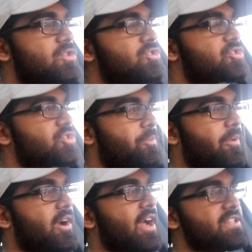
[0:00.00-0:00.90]

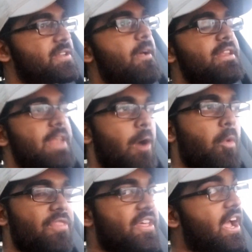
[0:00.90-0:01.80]
super nice. Now,
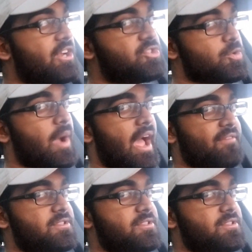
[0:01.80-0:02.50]
one thing I do have